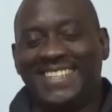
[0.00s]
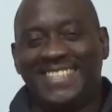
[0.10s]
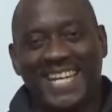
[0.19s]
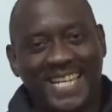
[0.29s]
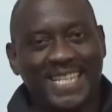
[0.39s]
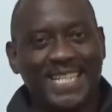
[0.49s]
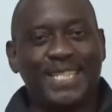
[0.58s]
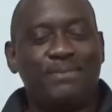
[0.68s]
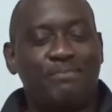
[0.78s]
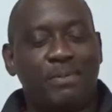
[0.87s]
That
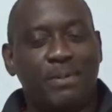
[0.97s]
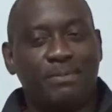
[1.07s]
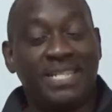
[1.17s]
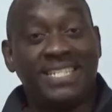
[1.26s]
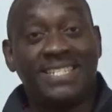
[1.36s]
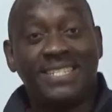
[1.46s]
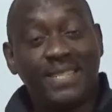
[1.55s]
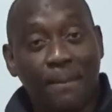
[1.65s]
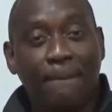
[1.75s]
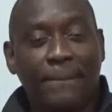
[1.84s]
is probably the
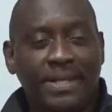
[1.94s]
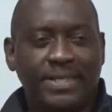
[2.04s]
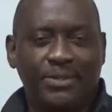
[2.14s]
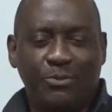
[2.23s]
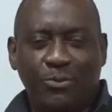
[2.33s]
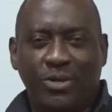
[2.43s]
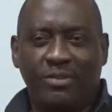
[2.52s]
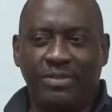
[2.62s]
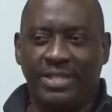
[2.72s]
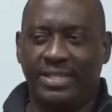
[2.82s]
simplest rule
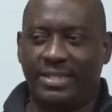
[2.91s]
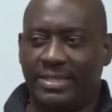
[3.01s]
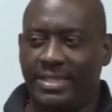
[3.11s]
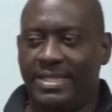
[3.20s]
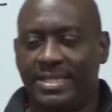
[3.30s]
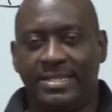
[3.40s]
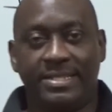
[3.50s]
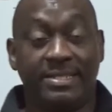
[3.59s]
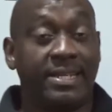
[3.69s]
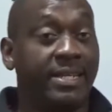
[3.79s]
of
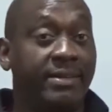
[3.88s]
indices that